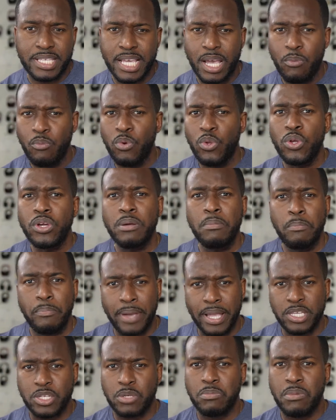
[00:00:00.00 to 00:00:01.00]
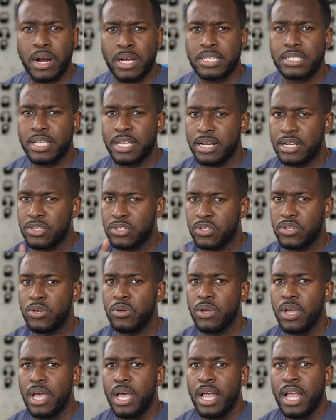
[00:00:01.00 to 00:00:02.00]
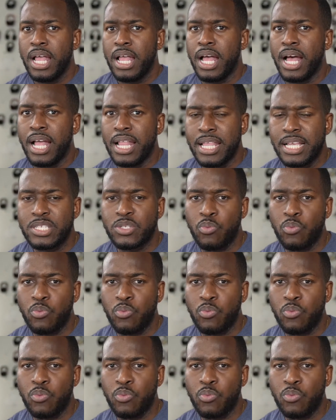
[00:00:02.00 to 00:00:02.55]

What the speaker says: And we'll look at benchmarks later, so let's